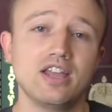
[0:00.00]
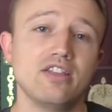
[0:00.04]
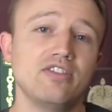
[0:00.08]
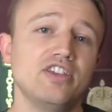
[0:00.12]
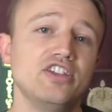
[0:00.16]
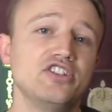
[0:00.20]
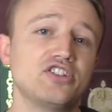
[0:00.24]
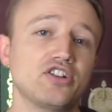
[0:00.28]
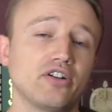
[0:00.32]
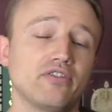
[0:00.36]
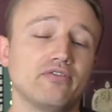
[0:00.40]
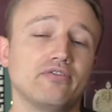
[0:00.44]

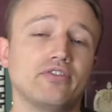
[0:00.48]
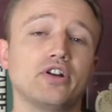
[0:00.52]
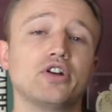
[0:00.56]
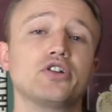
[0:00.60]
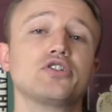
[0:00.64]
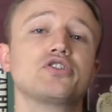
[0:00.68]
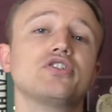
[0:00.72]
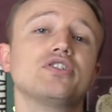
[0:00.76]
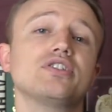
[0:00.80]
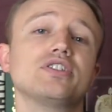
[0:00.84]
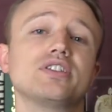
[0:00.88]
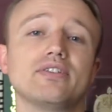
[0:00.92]
These are
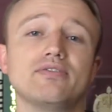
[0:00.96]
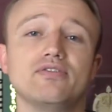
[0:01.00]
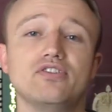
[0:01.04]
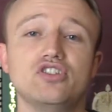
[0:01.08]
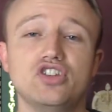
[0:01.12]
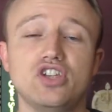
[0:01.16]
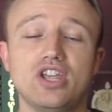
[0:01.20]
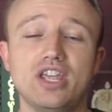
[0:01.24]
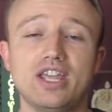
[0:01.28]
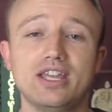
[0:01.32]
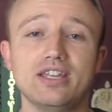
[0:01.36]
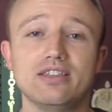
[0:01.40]
versions of
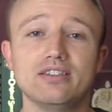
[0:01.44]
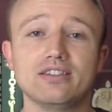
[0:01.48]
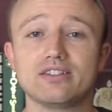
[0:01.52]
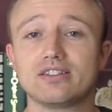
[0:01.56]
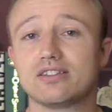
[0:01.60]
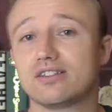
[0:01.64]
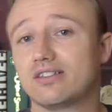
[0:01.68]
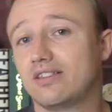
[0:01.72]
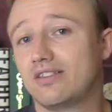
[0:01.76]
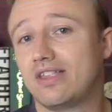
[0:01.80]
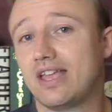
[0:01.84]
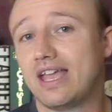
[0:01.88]

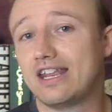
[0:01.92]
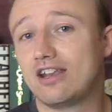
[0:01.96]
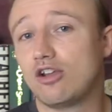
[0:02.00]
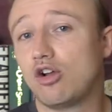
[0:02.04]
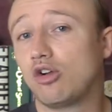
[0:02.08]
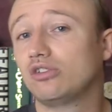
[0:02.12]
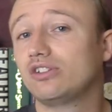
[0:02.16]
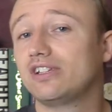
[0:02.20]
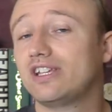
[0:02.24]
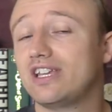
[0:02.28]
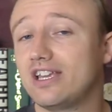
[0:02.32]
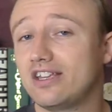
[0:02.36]
genes that
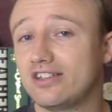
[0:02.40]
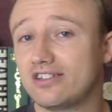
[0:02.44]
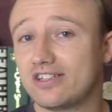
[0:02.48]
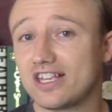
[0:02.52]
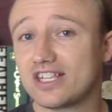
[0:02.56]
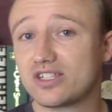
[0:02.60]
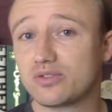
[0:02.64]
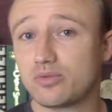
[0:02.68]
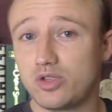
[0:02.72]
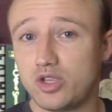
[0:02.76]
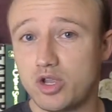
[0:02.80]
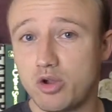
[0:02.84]
only
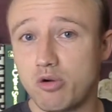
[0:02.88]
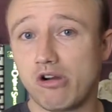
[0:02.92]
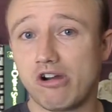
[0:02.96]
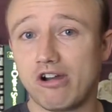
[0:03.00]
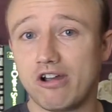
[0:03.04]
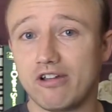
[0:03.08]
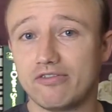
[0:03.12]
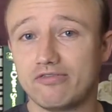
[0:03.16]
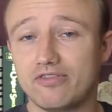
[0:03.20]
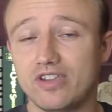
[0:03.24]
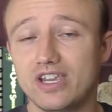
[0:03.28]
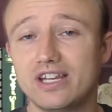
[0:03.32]
exist when you
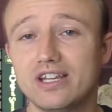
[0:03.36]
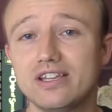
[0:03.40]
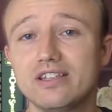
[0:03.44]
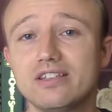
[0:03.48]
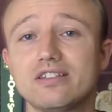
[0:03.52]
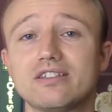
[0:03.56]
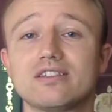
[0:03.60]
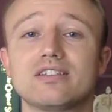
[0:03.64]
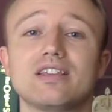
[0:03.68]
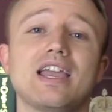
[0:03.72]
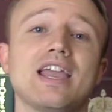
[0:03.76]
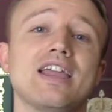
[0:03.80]
are a
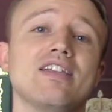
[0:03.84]
fetus,